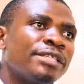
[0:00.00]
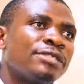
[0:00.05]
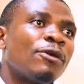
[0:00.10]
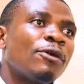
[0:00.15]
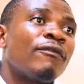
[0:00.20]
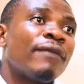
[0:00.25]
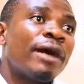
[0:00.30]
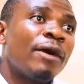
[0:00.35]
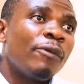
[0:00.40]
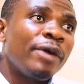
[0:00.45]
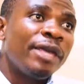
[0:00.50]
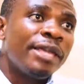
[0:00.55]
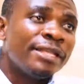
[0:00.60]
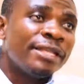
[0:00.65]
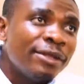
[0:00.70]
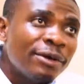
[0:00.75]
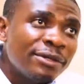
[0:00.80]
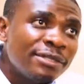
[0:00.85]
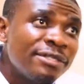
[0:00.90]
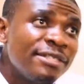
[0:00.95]
is overweight,
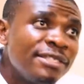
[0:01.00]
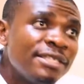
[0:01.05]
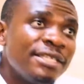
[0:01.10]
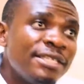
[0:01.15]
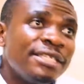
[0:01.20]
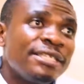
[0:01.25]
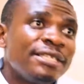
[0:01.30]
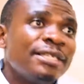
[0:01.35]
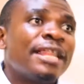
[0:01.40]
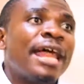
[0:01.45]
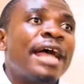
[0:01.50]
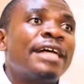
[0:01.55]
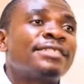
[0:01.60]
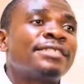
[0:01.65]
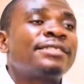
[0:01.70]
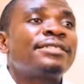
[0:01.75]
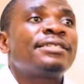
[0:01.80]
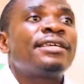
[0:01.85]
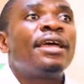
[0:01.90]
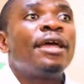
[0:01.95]
doesn't see it
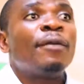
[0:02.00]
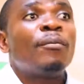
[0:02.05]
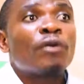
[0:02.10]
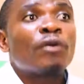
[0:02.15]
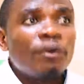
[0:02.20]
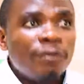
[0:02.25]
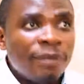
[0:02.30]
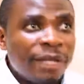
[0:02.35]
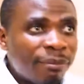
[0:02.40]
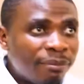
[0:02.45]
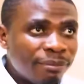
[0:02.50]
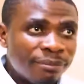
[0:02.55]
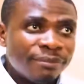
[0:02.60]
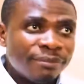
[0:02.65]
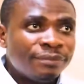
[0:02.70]
as a problem